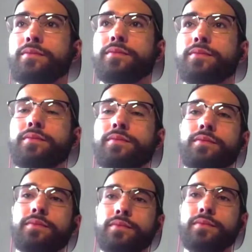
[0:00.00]

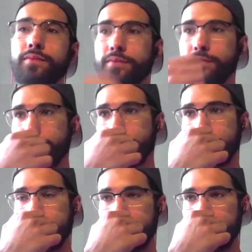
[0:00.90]

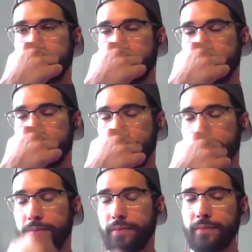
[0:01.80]

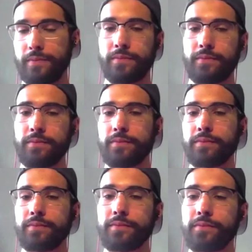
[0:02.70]

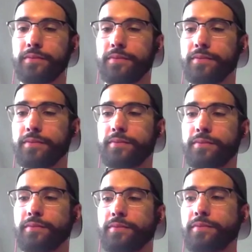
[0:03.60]

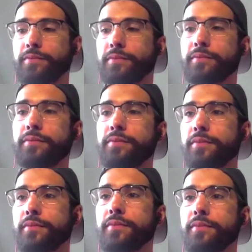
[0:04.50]

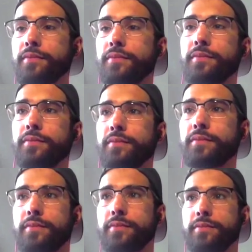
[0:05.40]

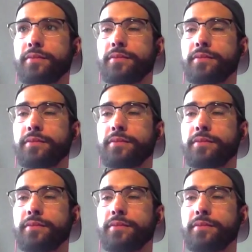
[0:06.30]
(not speaking)